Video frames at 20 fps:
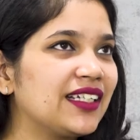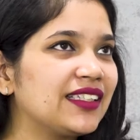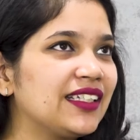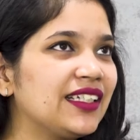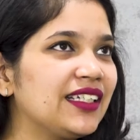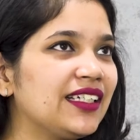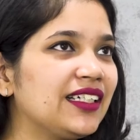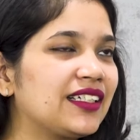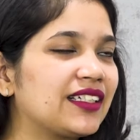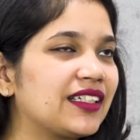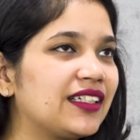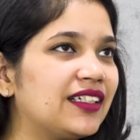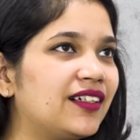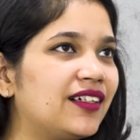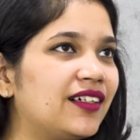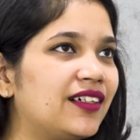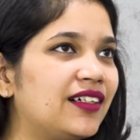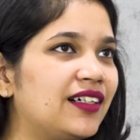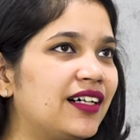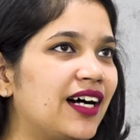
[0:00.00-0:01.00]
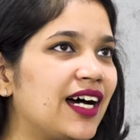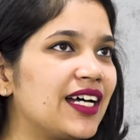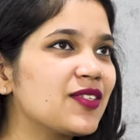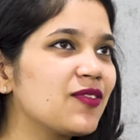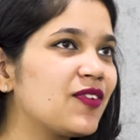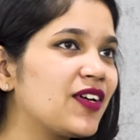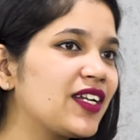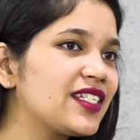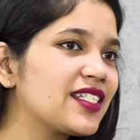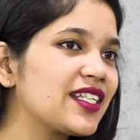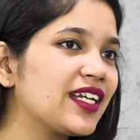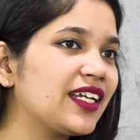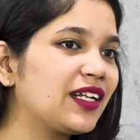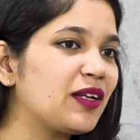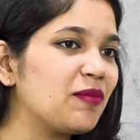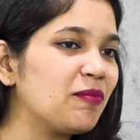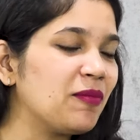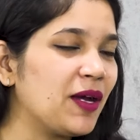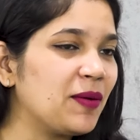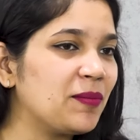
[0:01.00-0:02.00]
I think as far as I
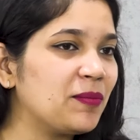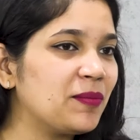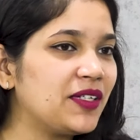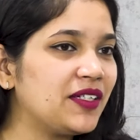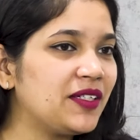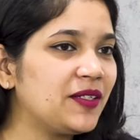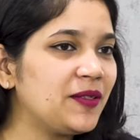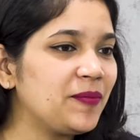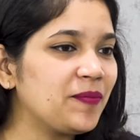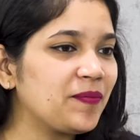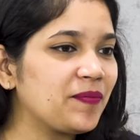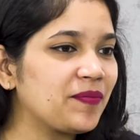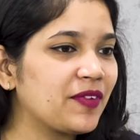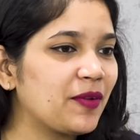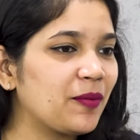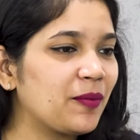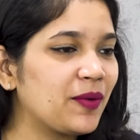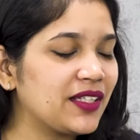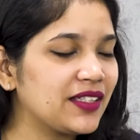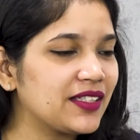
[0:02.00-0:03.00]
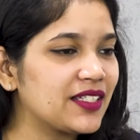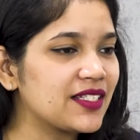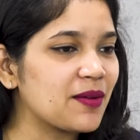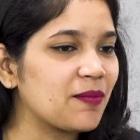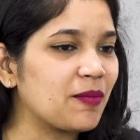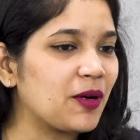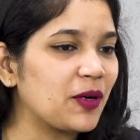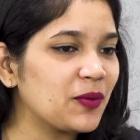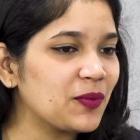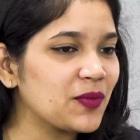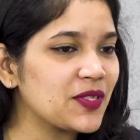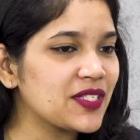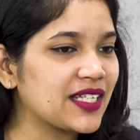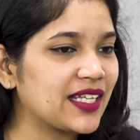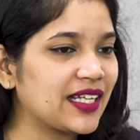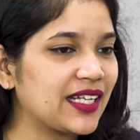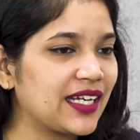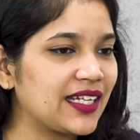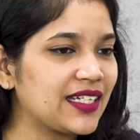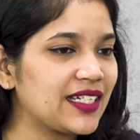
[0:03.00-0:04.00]
remember, when this amount was
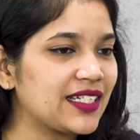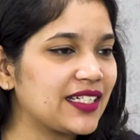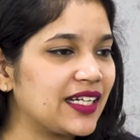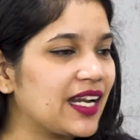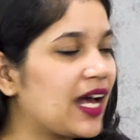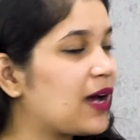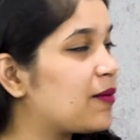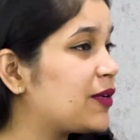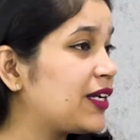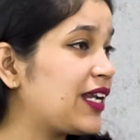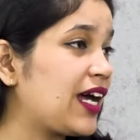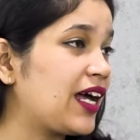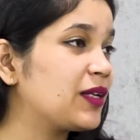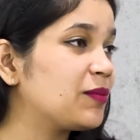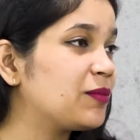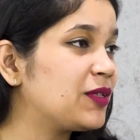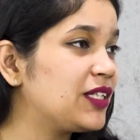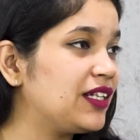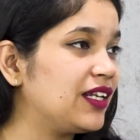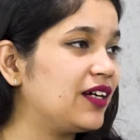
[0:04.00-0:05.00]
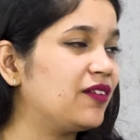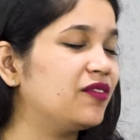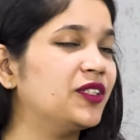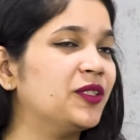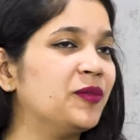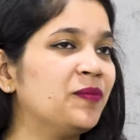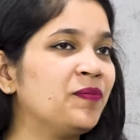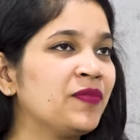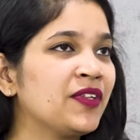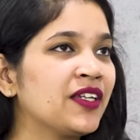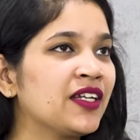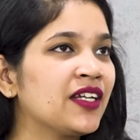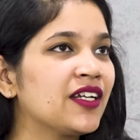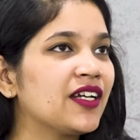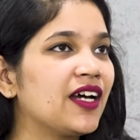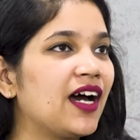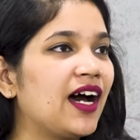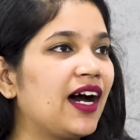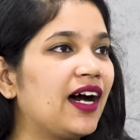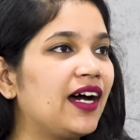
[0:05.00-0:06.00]
credited, I'm an animal lover
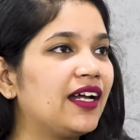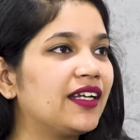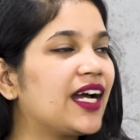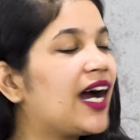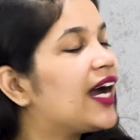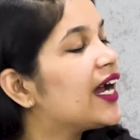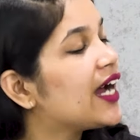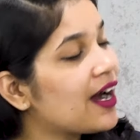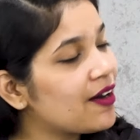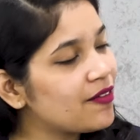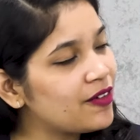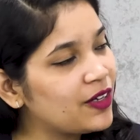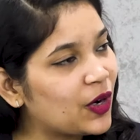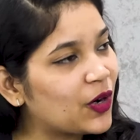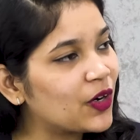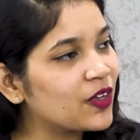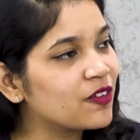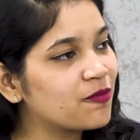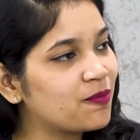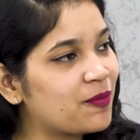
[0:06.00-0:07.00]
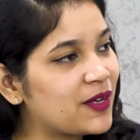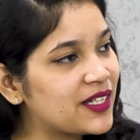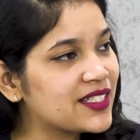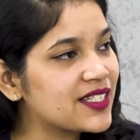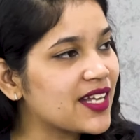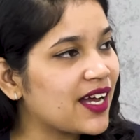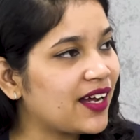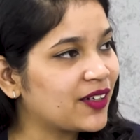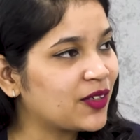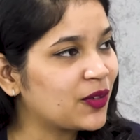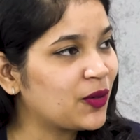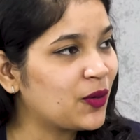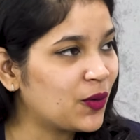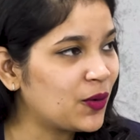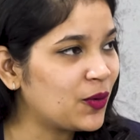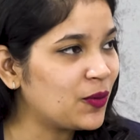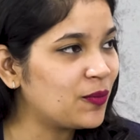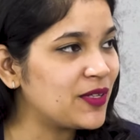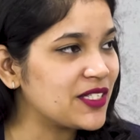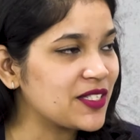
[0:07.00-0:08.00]
and I have a lot of pets at
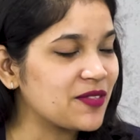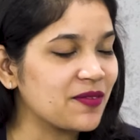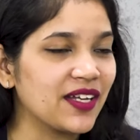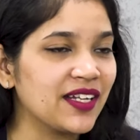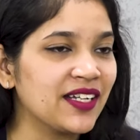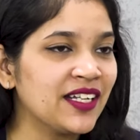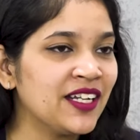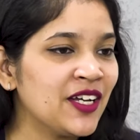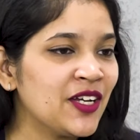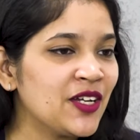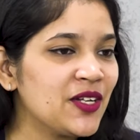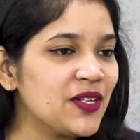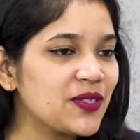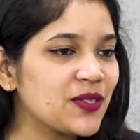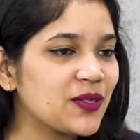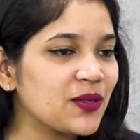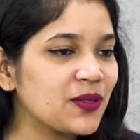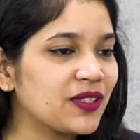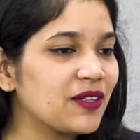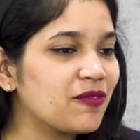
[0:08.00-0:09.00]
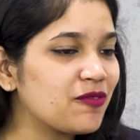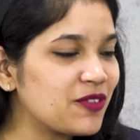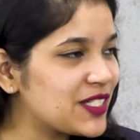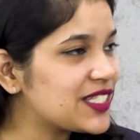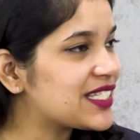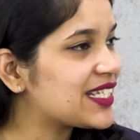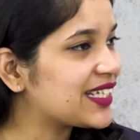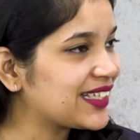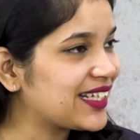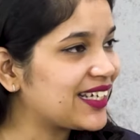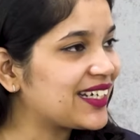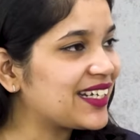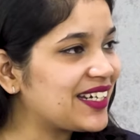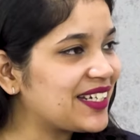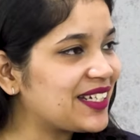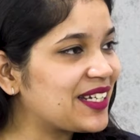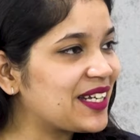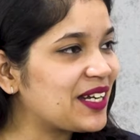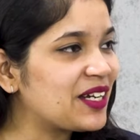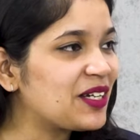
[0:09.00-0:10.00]
home as well. So the first thing that
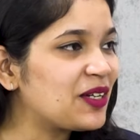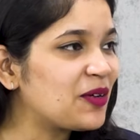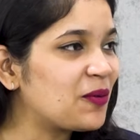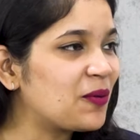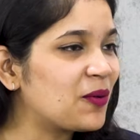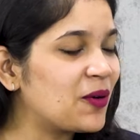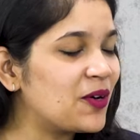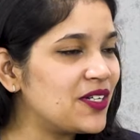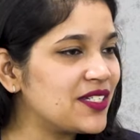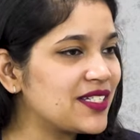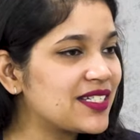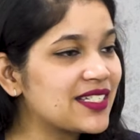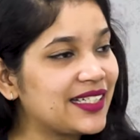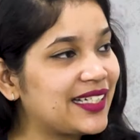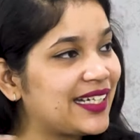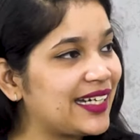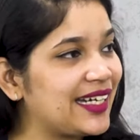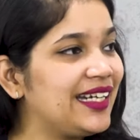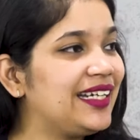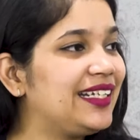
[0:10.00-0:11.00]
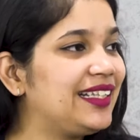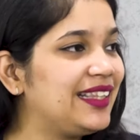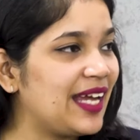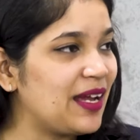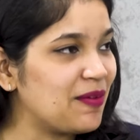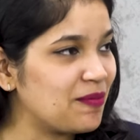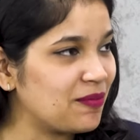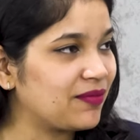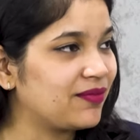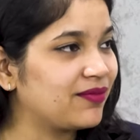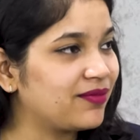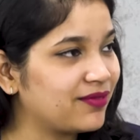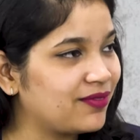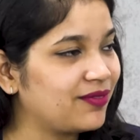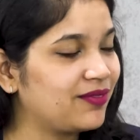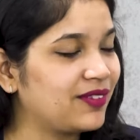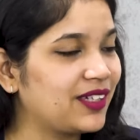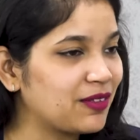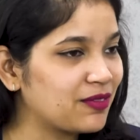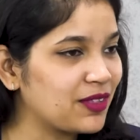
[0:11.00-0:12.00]
I did was treat them,
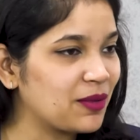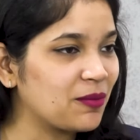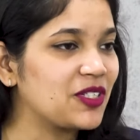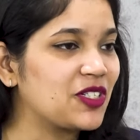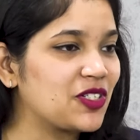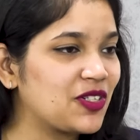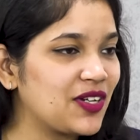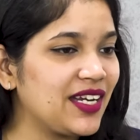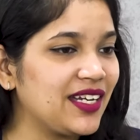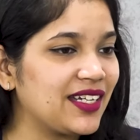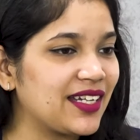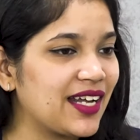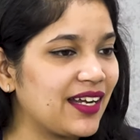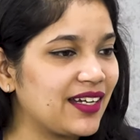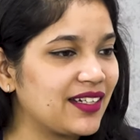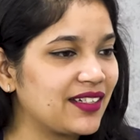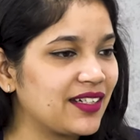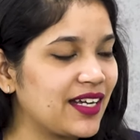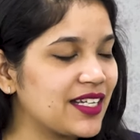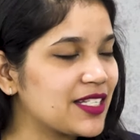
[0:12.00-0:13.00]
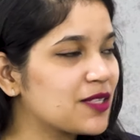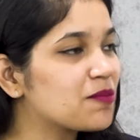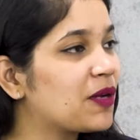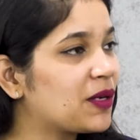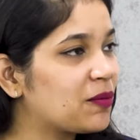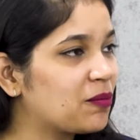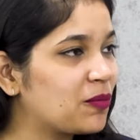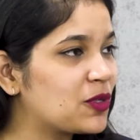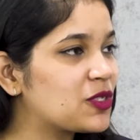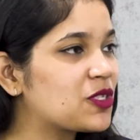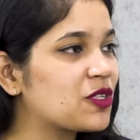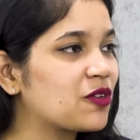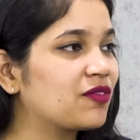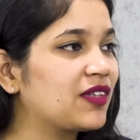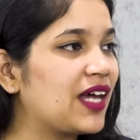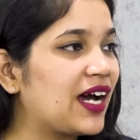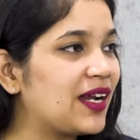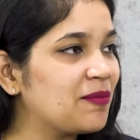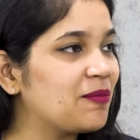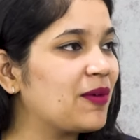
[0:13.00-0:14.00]
give them a treat, and I spent most
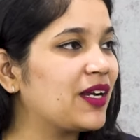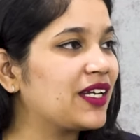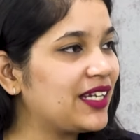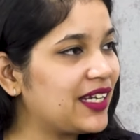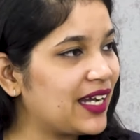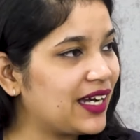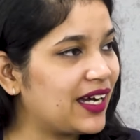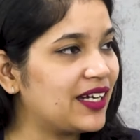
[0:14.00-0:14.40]
of that money